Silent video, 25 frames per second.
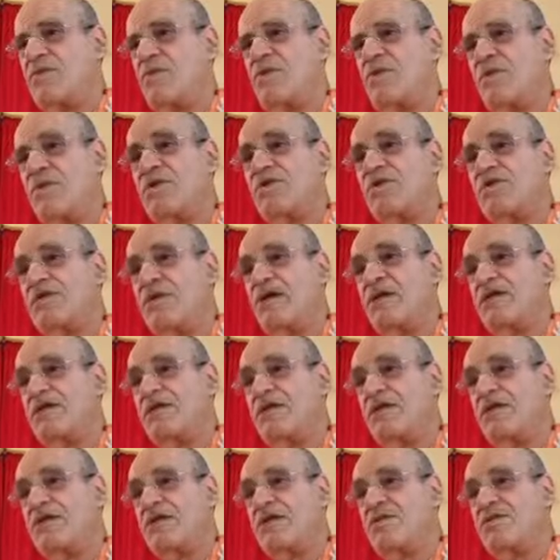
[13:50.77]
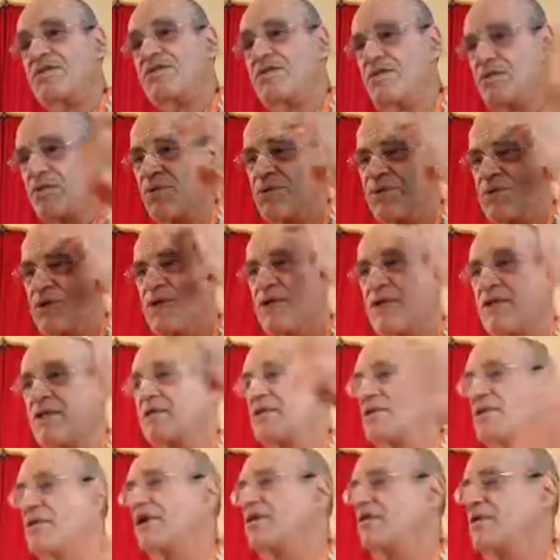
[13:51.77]
You understand? Just hearing with the
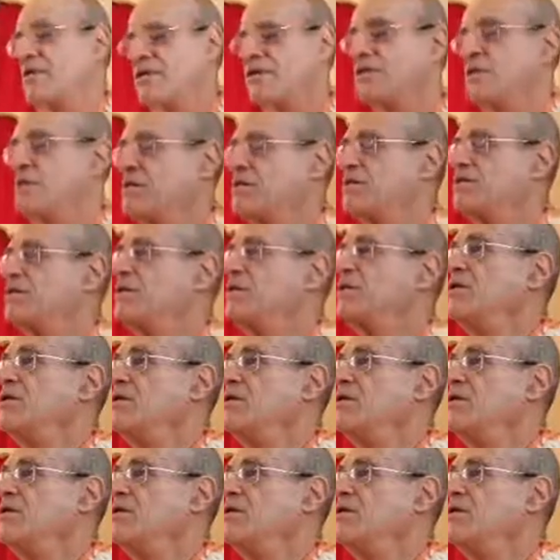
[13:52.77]
intellect. Oh, yes.